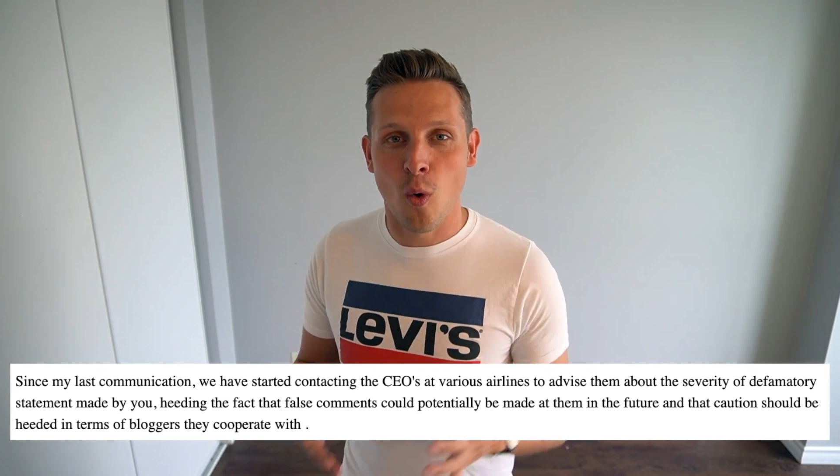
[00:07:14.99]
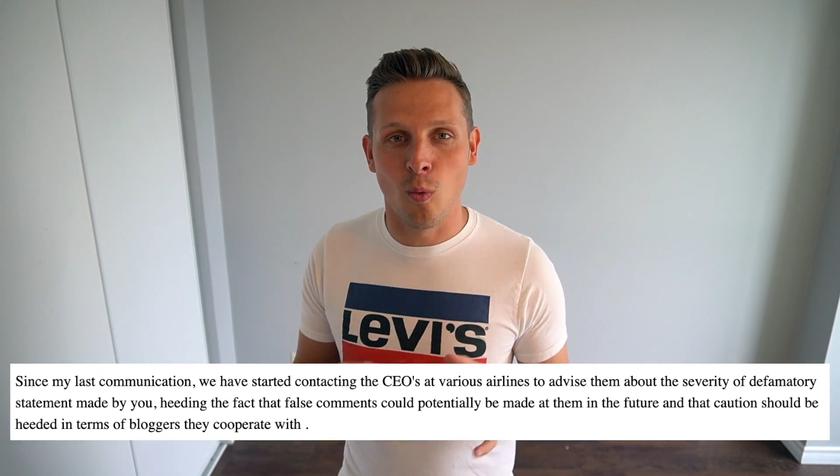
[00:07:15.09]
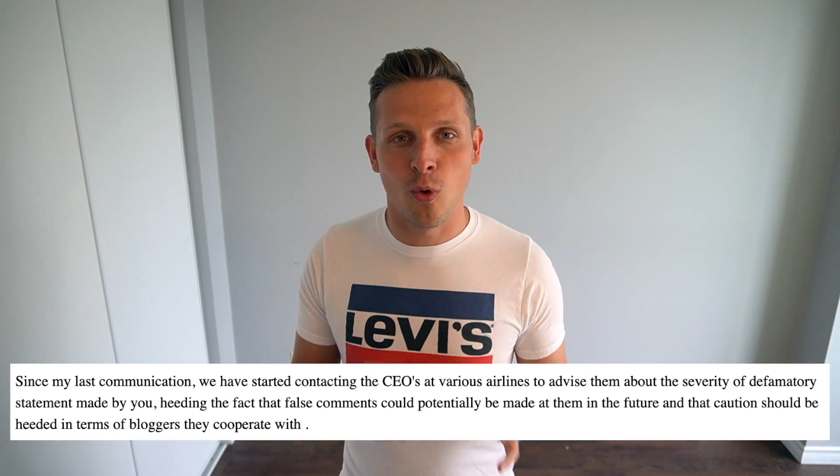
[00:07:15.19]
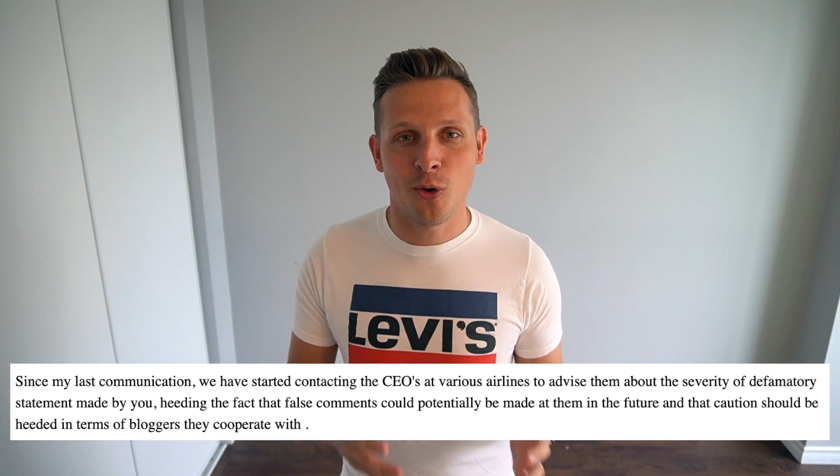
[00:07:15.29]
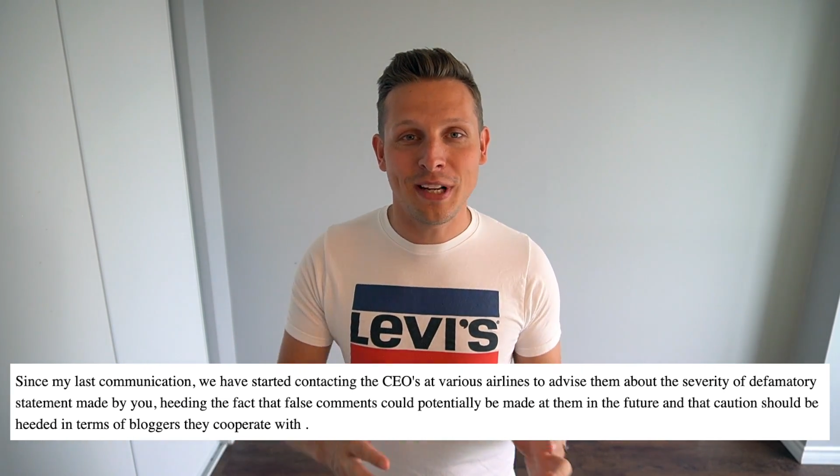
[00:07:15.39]

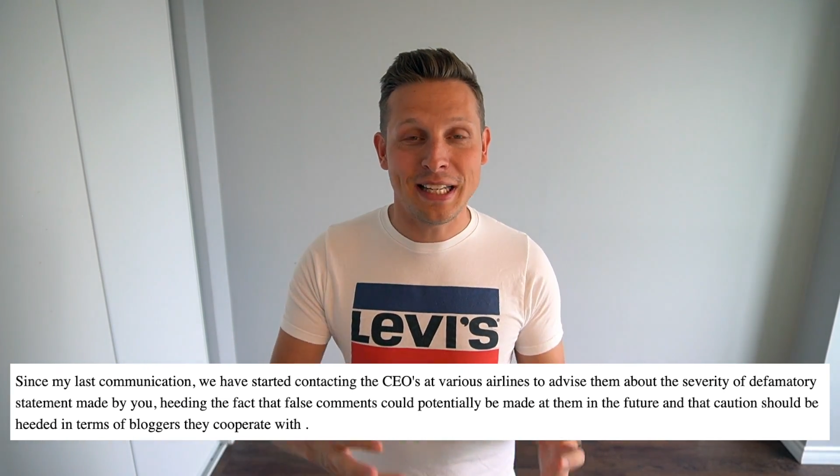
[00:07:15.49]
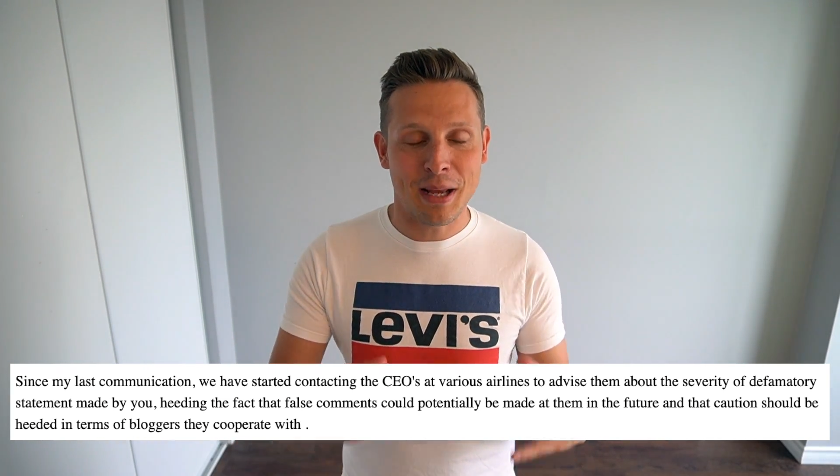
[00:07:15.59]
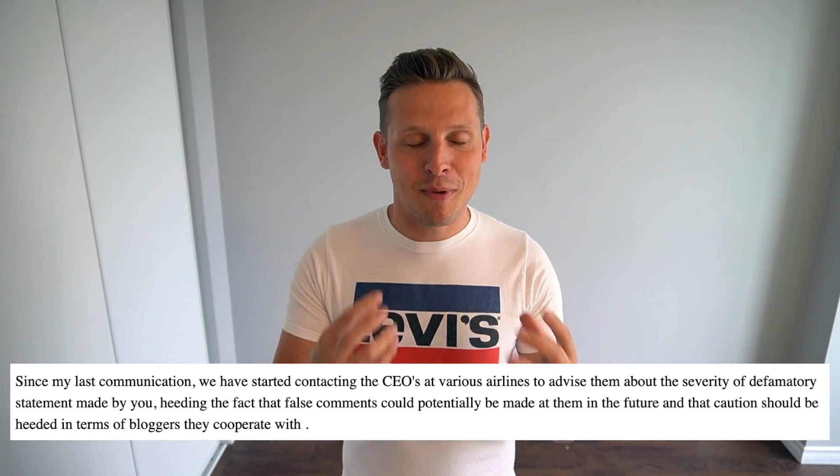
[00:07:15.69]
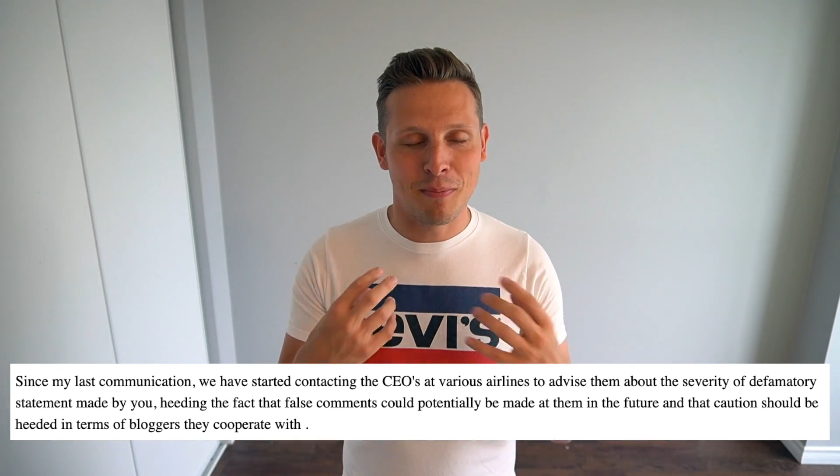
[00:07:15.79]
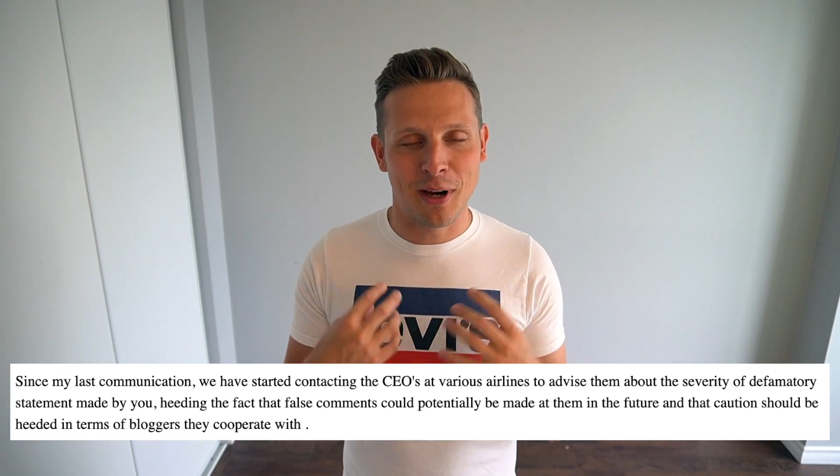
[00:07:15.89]
warning
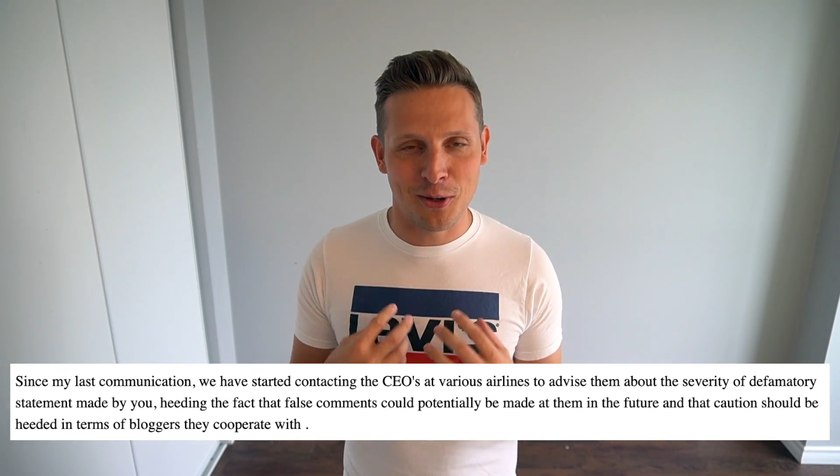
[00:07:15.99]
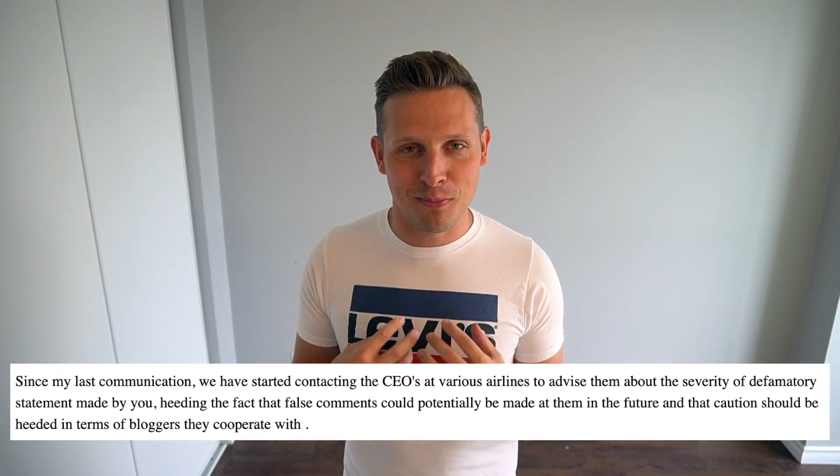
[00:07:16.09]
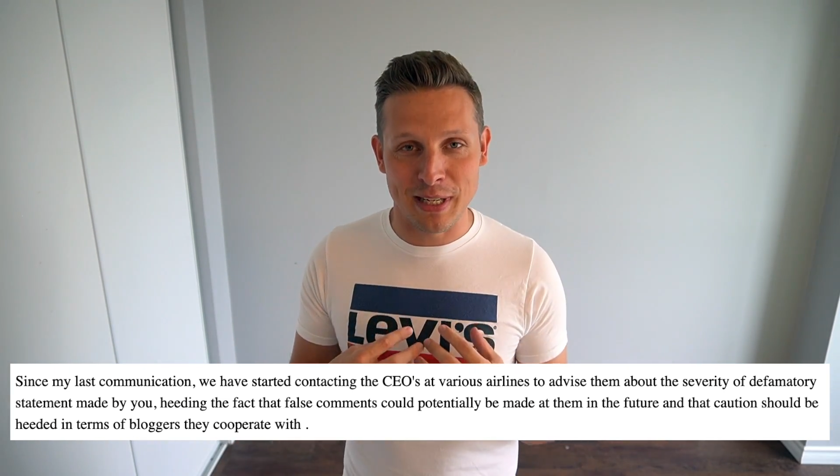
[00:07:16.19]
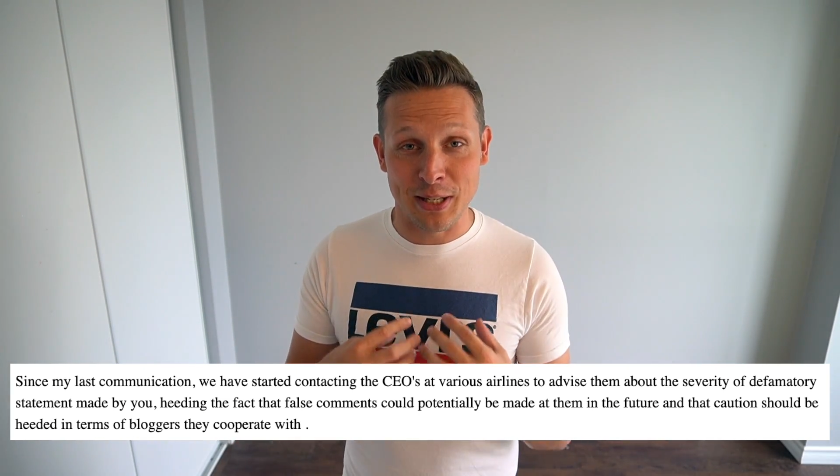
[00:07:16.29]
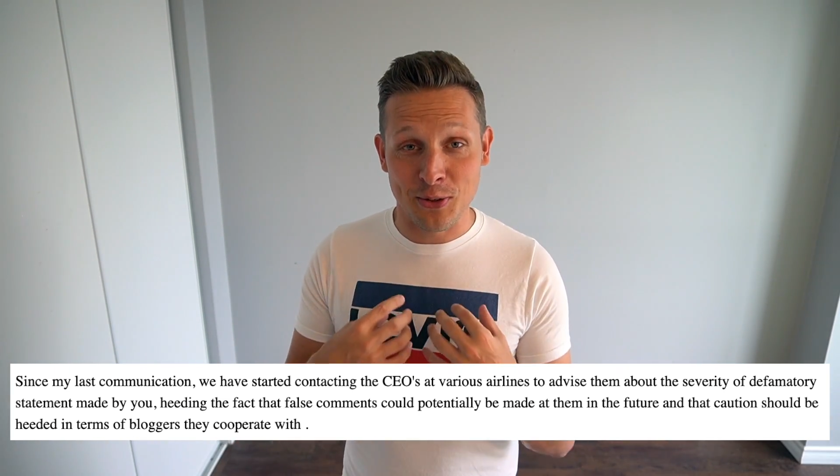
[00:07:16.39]
them
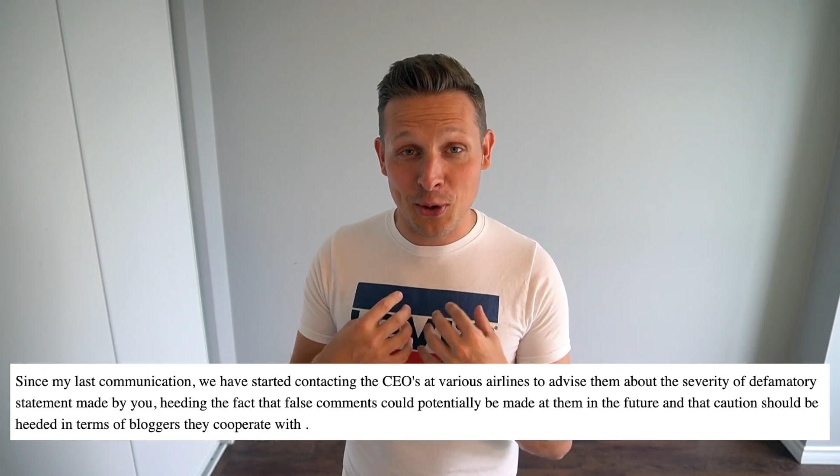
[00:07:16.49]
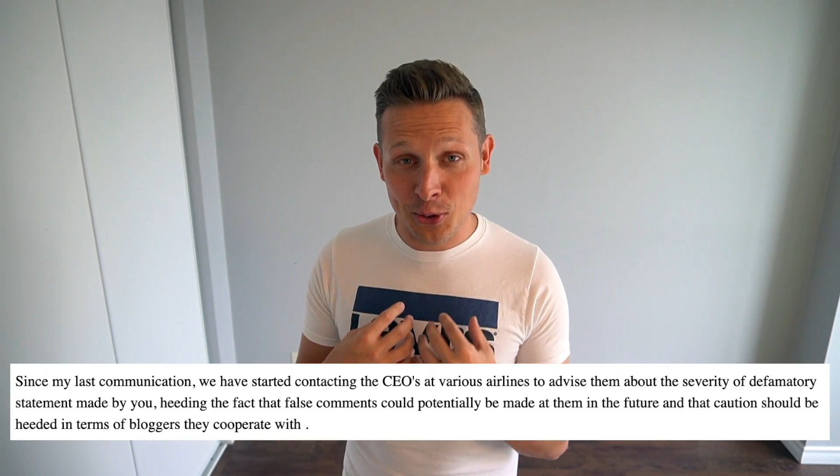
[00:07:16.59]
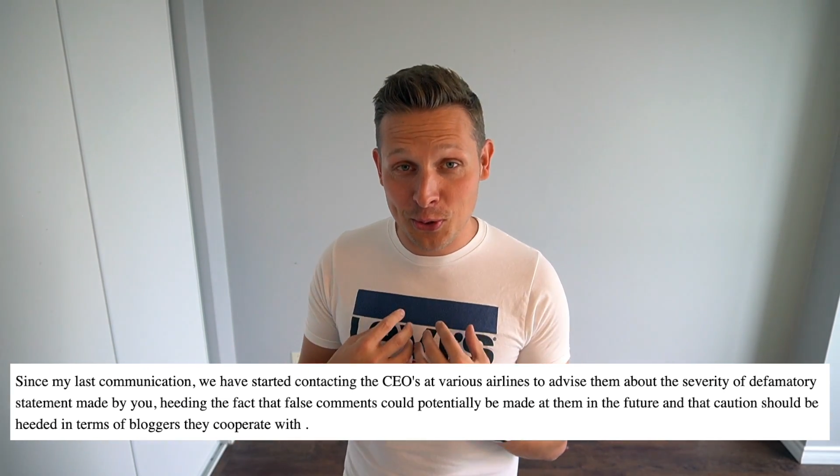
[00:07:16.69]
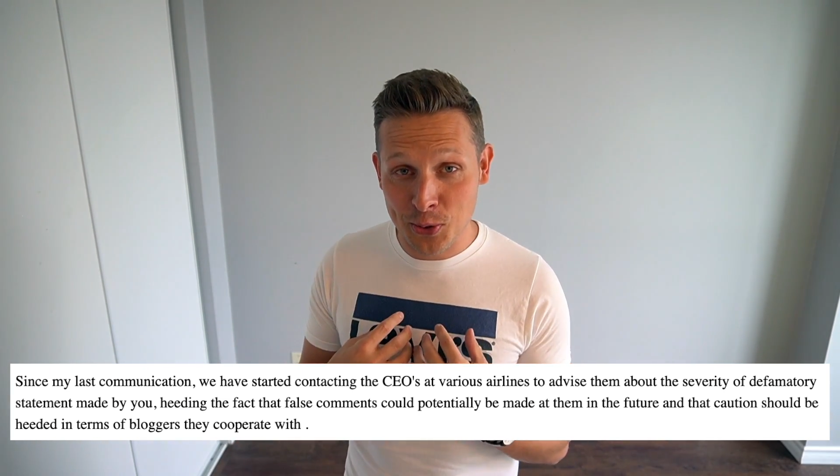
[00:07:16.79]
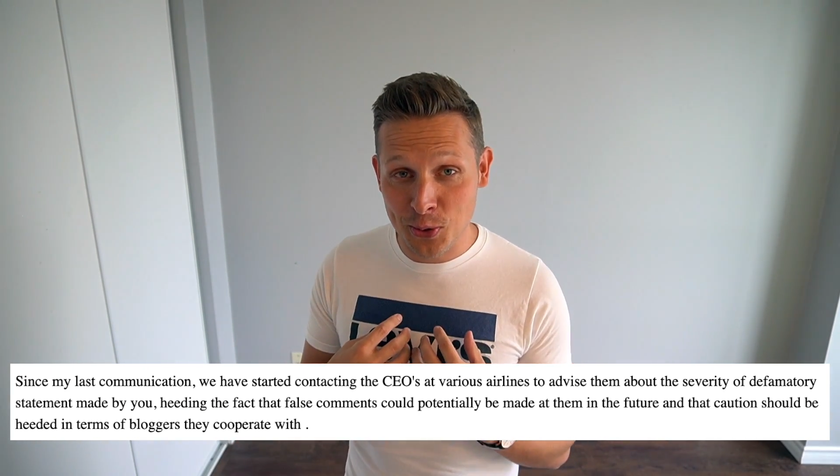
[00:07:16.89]
about me,
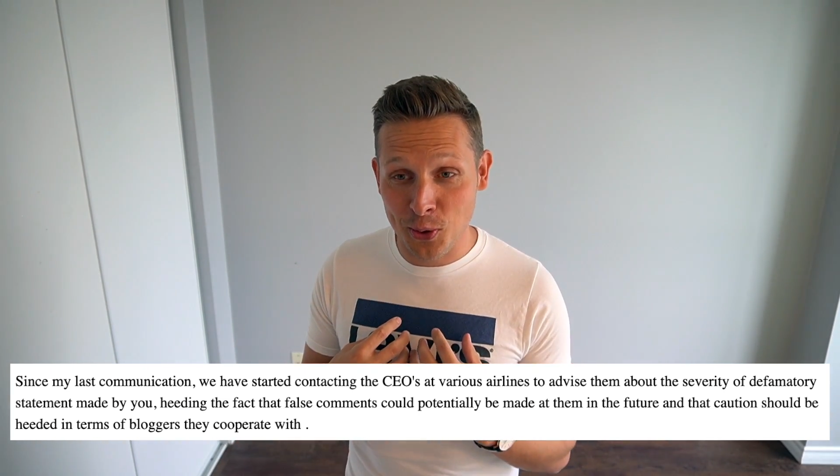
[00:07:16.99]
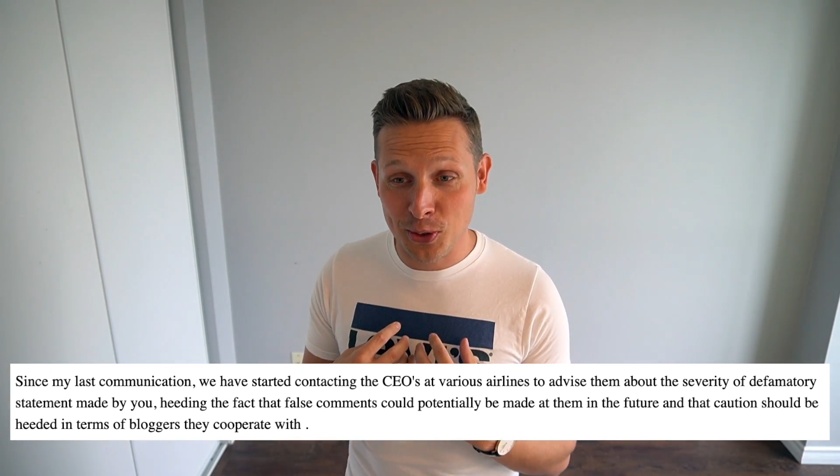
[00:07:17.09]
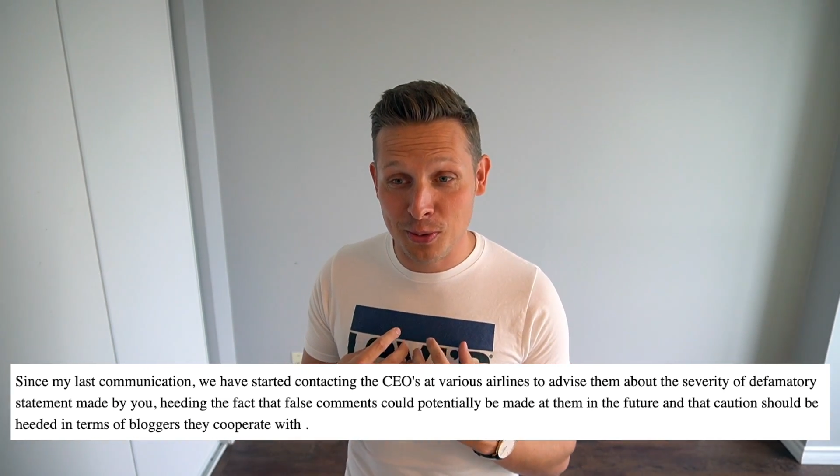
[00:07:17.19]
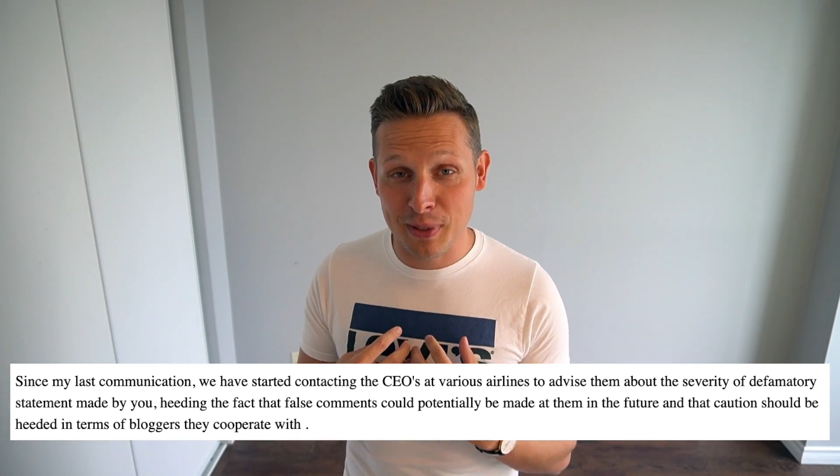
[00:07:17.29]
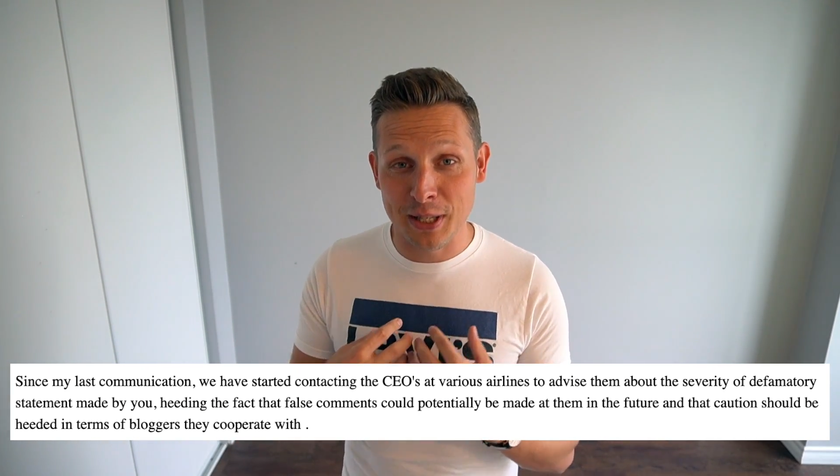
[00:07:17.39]
not to
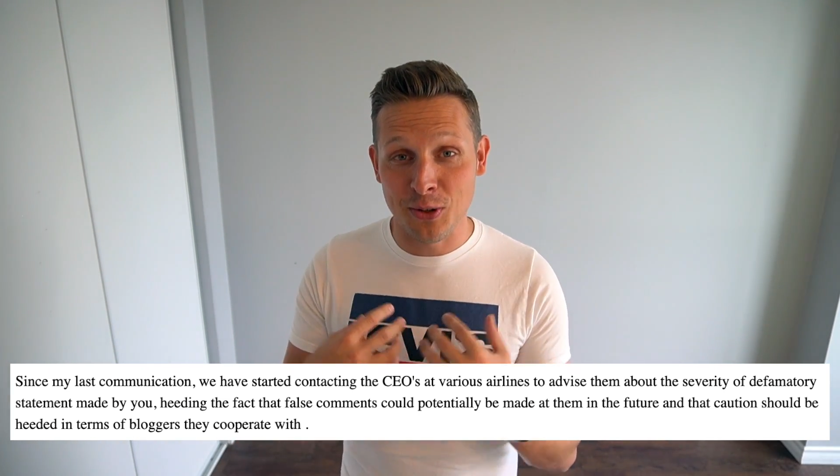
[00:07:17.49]
talk to me,